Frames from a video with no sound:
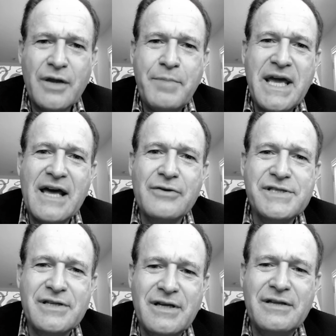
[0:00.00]
Well,
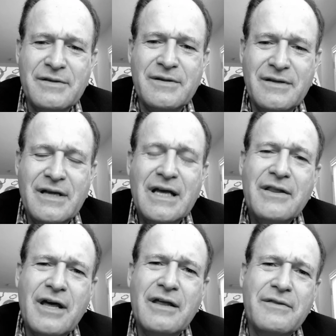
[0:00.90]

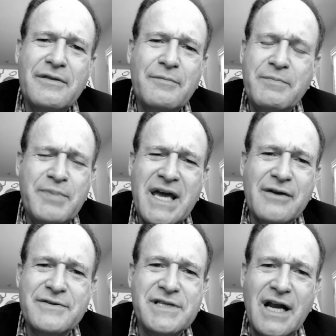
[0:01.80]
the
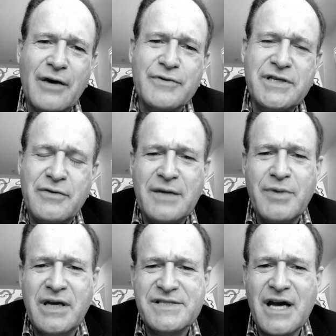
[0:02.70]
piano sonata was unique
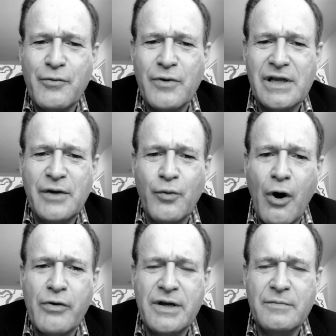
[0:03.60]
because I really
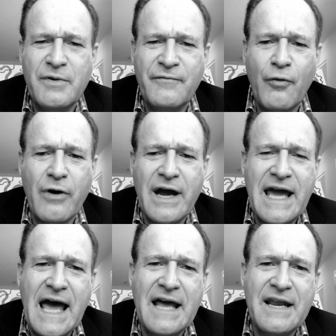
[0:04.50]
wrote it before I
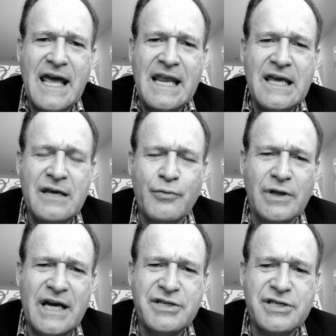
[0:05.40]
had any
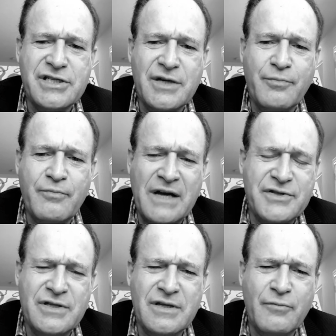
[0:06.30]
relationship
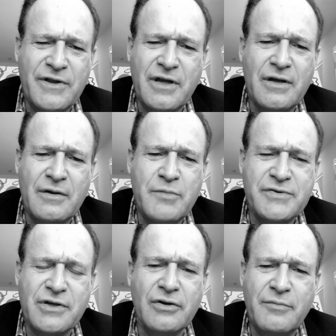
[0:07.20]
with a
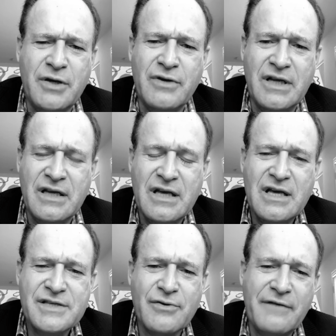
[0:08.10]
musical community.
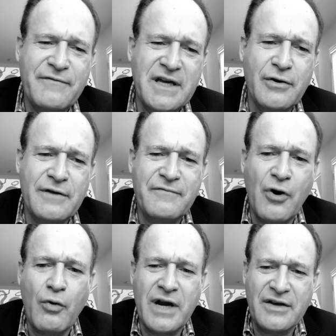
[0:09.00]
So I figured if
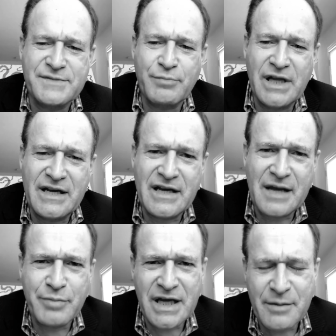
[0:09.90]
no one else played it,
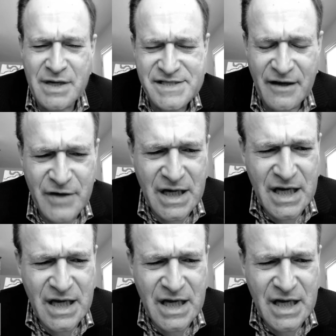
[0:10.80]
I'd play it myself.